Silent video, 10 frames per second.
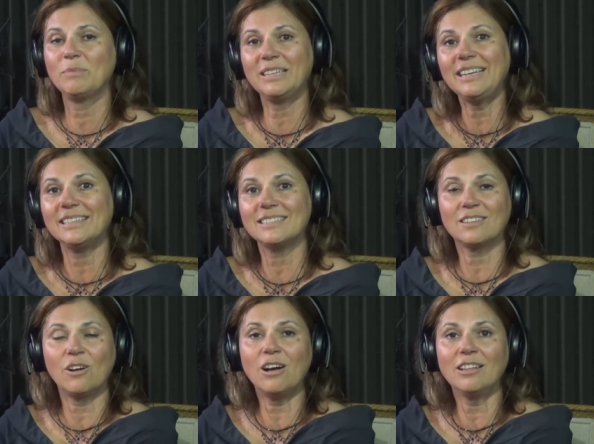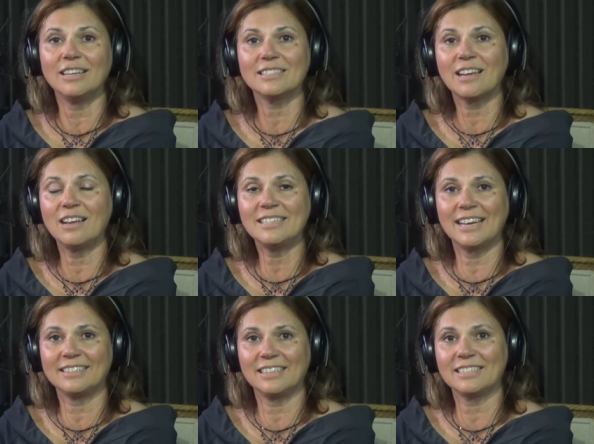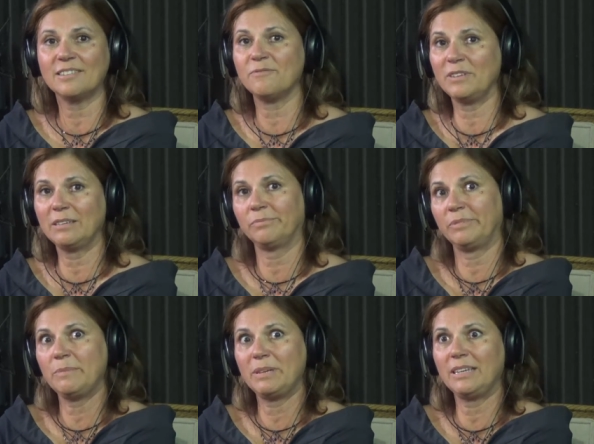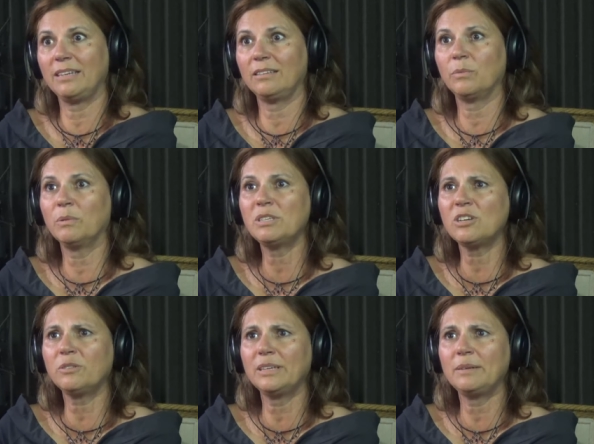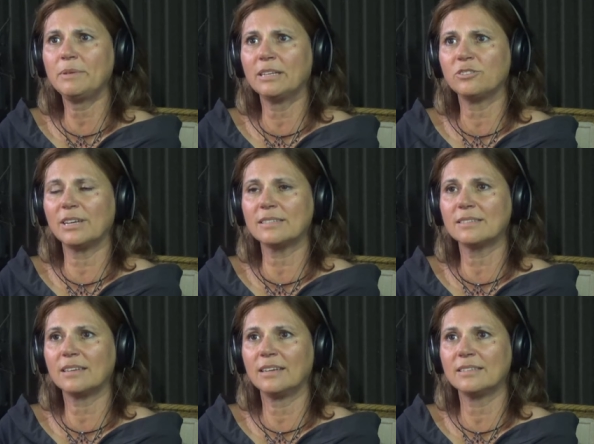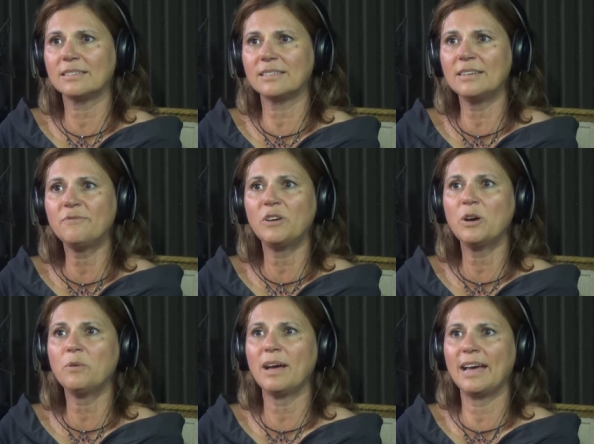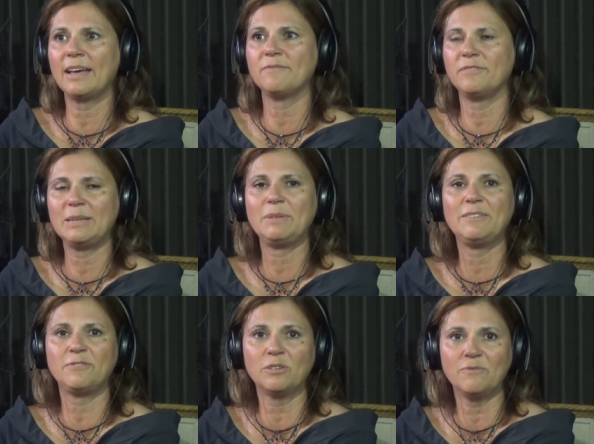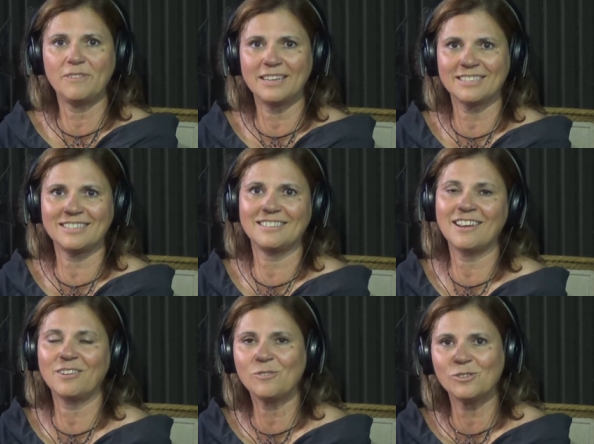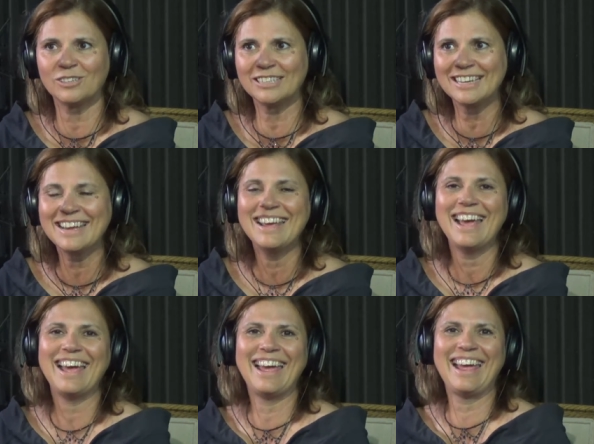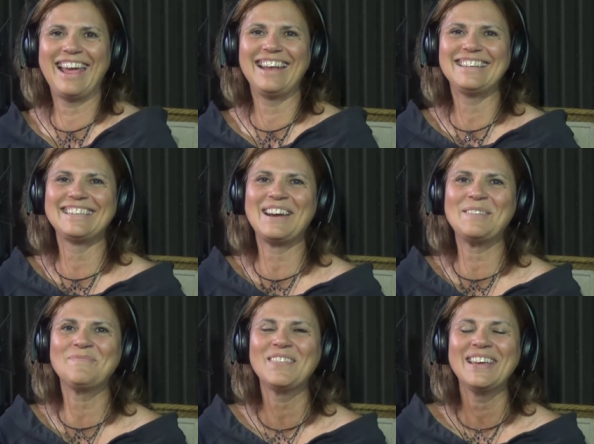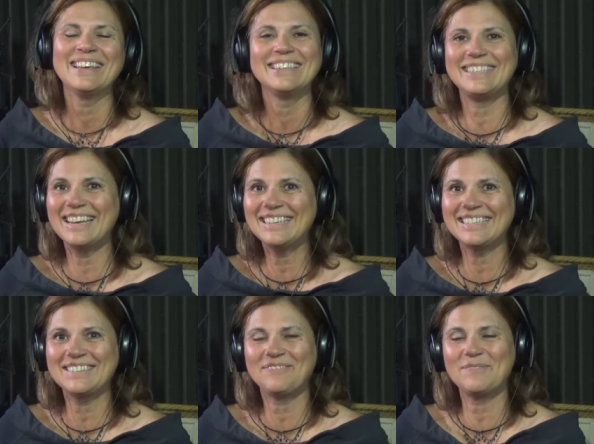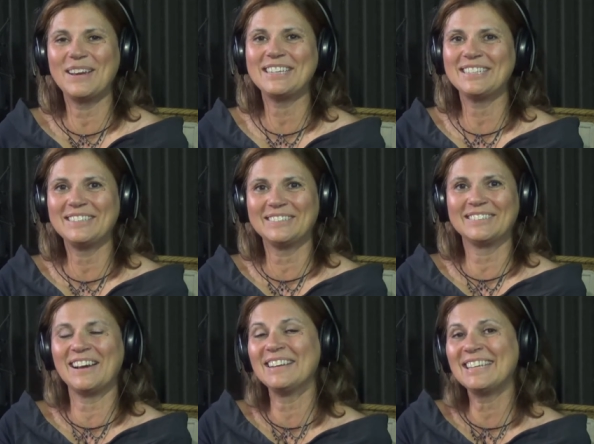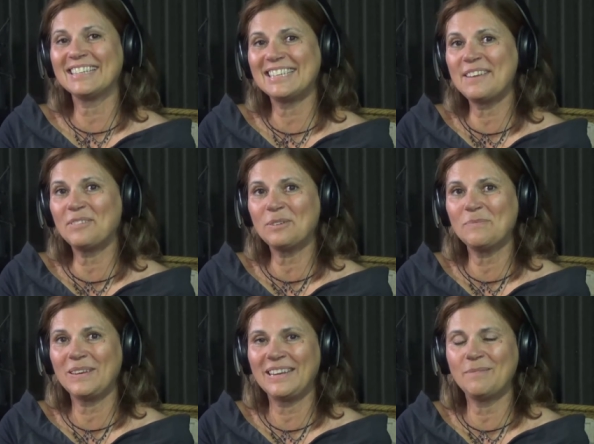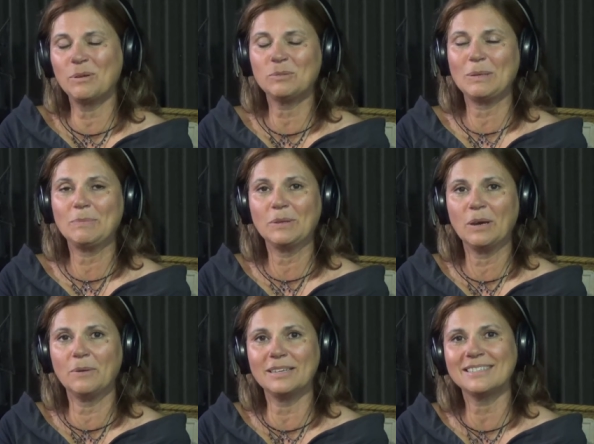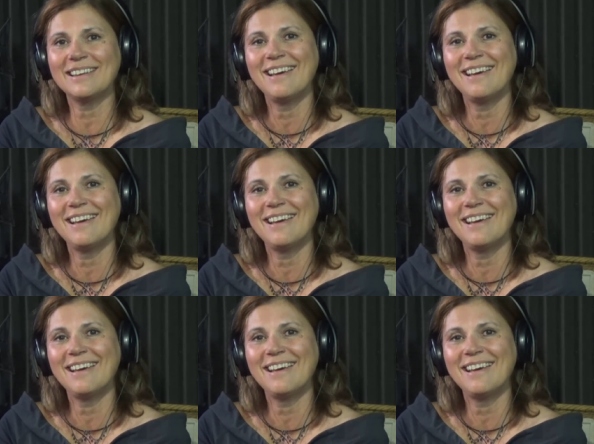please call us, contact us at VB. Well, what's our email address? It's info@vbfilmfest.org. And send us information or contact David or me. Most people know us.